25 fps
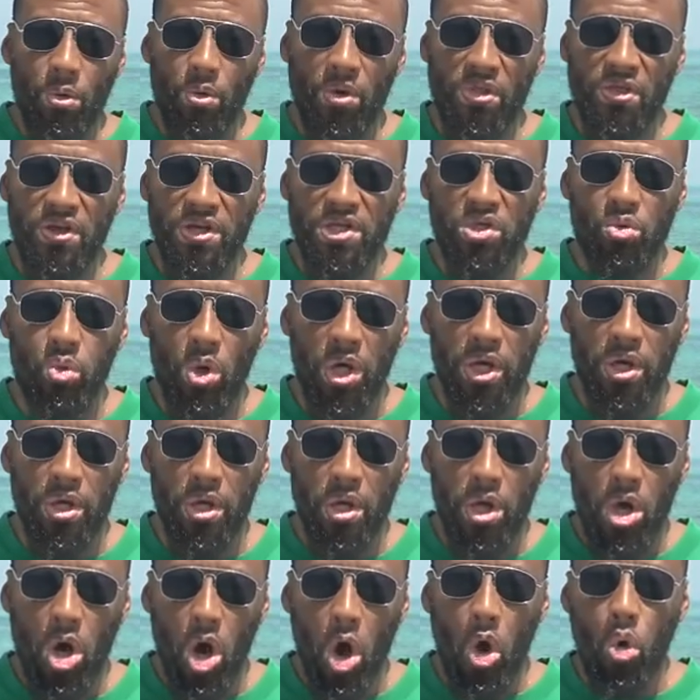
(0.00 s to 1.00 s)
with this one
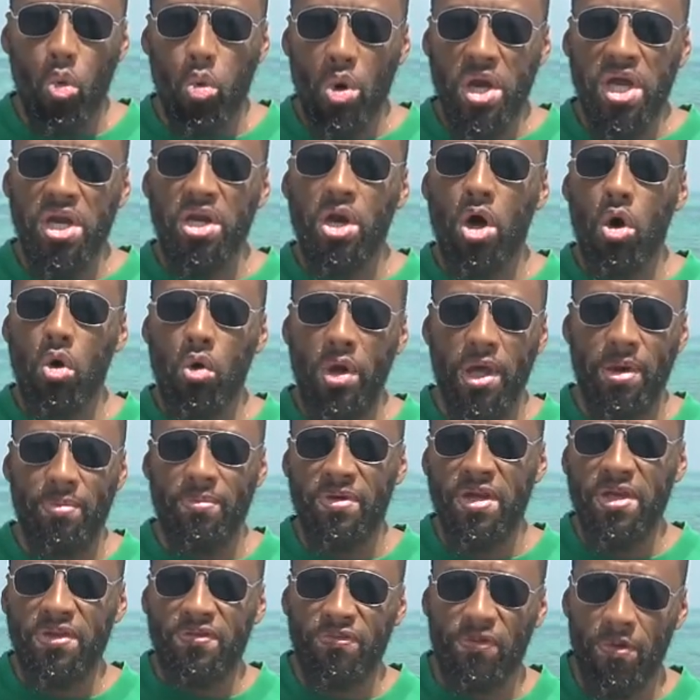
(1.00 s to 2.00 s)
Oh, we know him
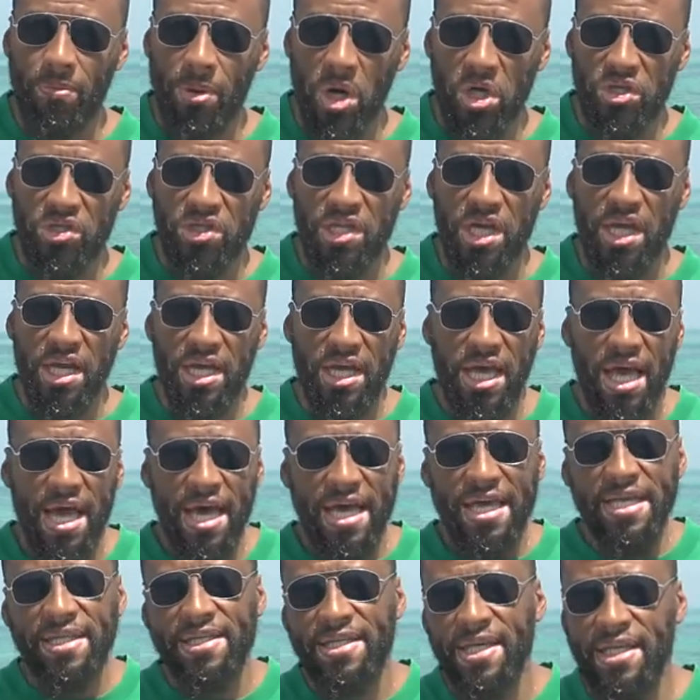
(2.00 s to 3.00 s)
he's from our city
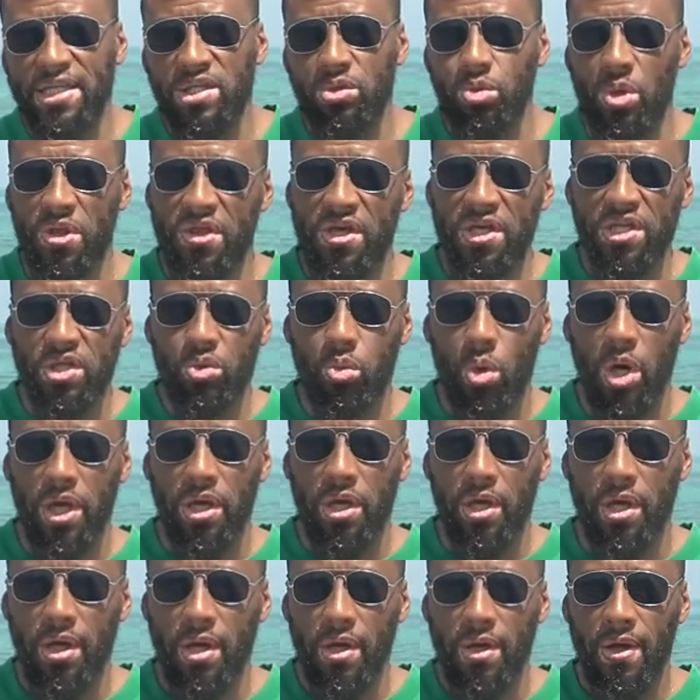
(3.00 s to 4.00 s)
he sits with this one
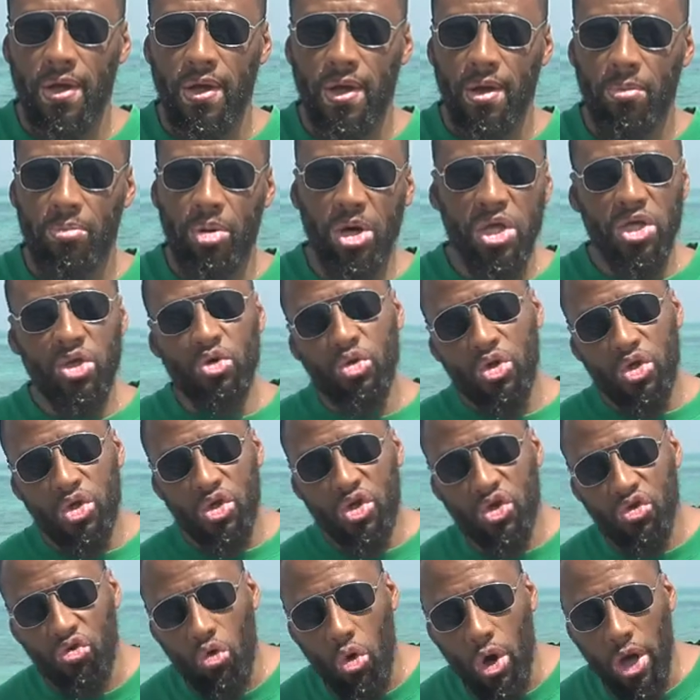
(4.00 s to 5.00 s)
but you
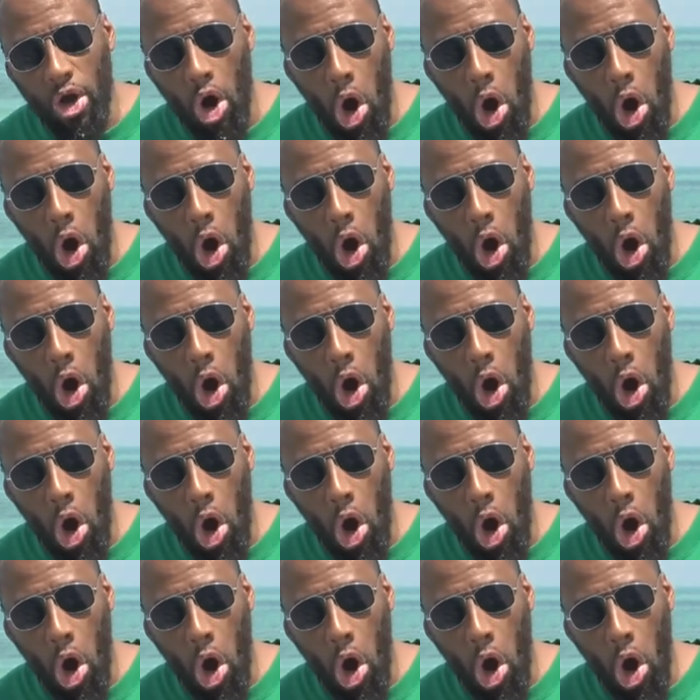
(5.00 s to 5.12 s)
destroy